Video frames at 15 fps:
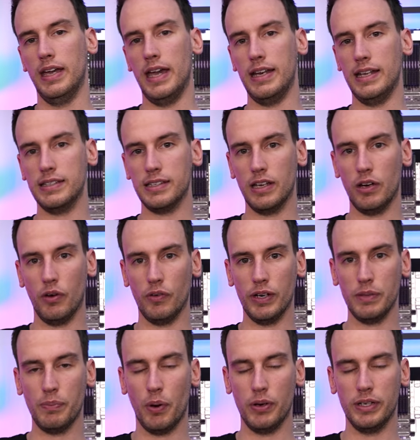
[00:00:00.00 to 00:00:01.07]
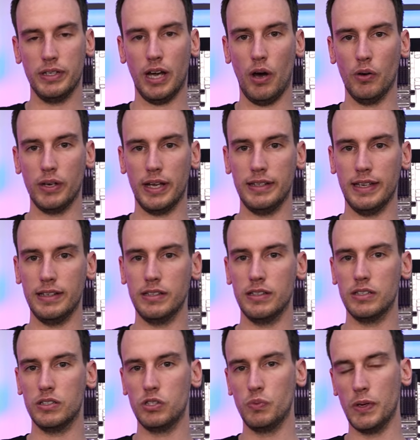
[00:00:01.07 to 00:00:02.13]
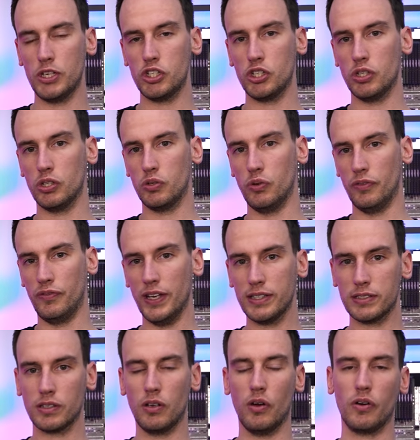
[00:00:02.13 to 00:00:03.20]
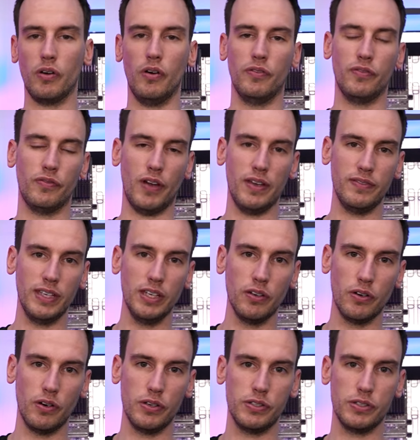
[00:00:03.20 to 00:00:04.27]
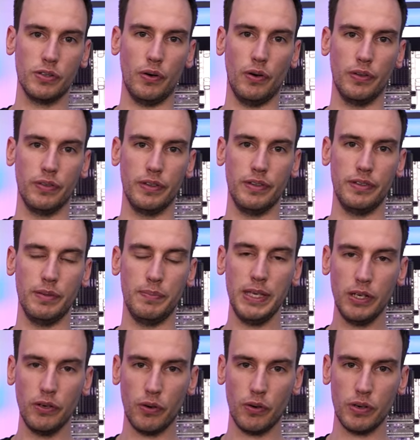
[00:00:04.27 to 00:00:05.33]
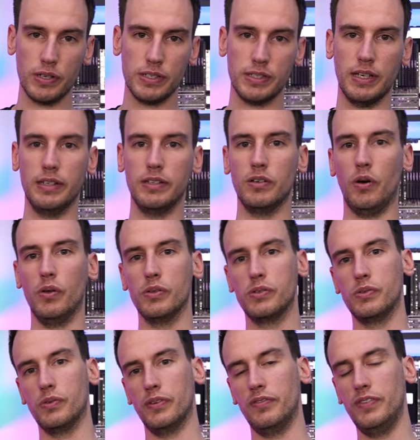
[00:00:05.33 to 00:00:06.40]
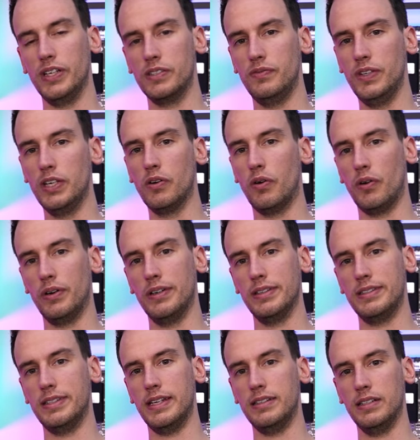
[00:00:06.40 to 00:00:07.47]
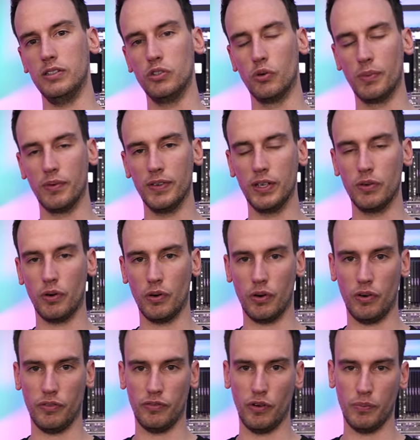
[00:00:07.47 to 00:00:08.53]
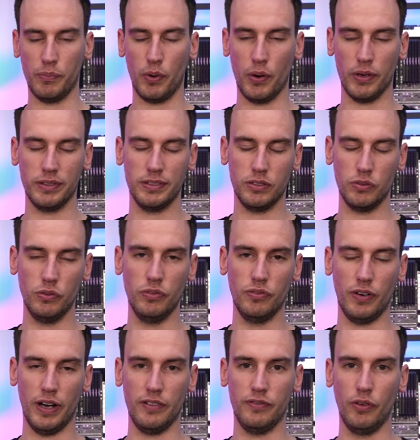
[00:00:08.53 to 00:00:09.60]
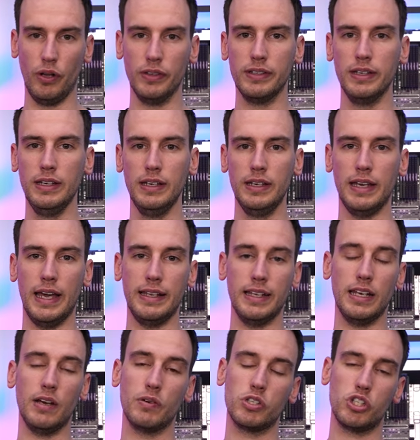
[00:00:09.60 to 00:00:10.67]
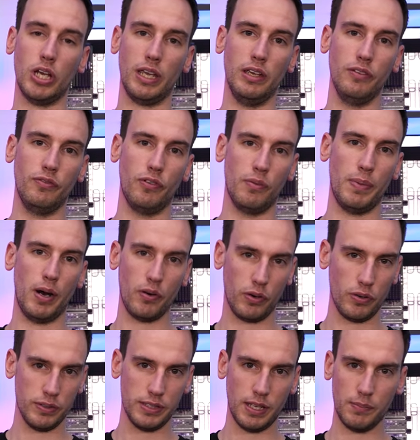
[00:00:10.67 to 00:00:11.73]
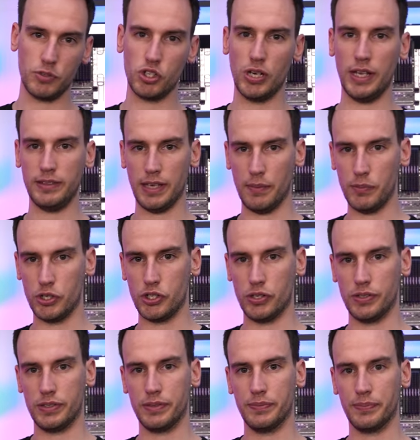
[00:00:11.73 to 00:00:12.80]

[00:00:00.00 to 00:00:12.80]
And as I already pointed out, I then switched to a fixed clock of 5 GHz on the P-cores and also a fixed V-core set in turbo V-core of 1.25 V. And then I was checking for power consumption and temperatures.